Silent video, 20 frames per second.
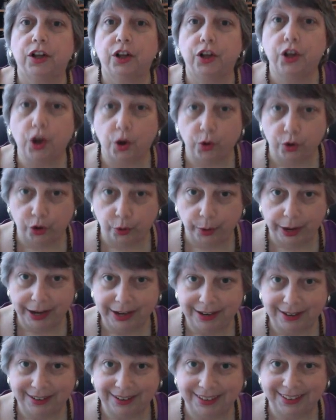Go to
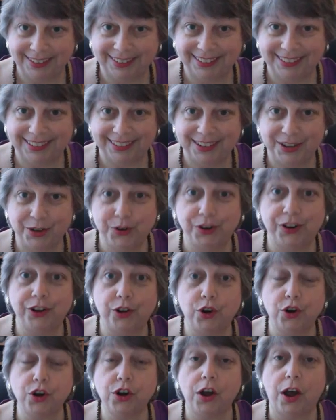it. You can
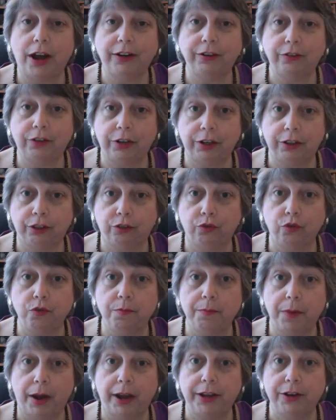hook on it
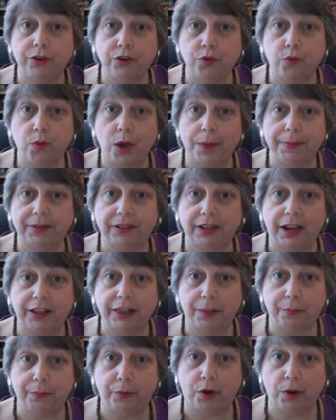through my new
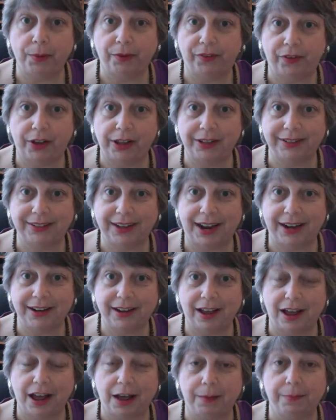website,
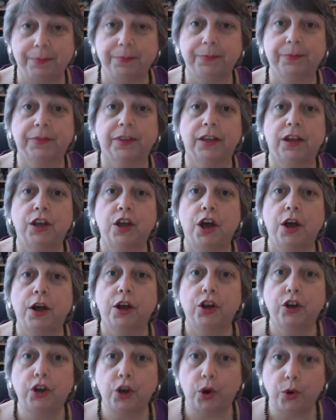thebarbrafiles.com.
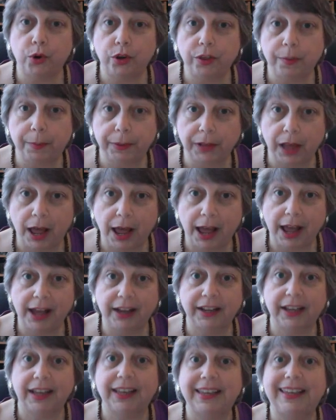Go to the
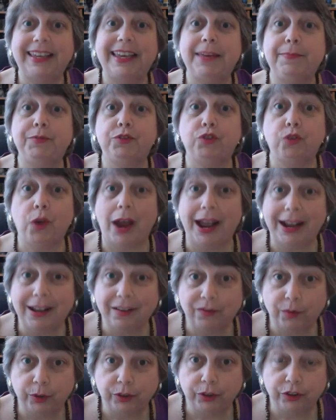blog, keep track
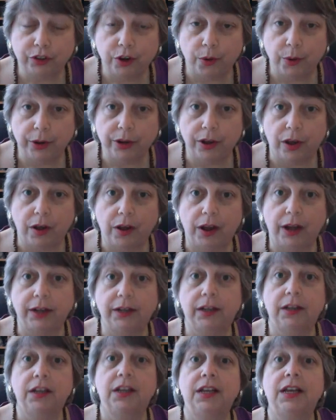of what's going
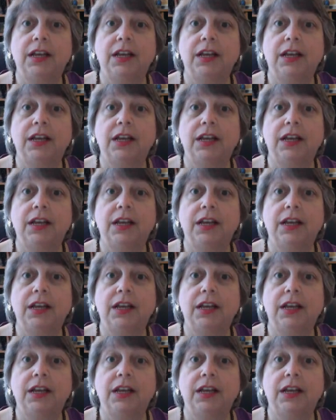on,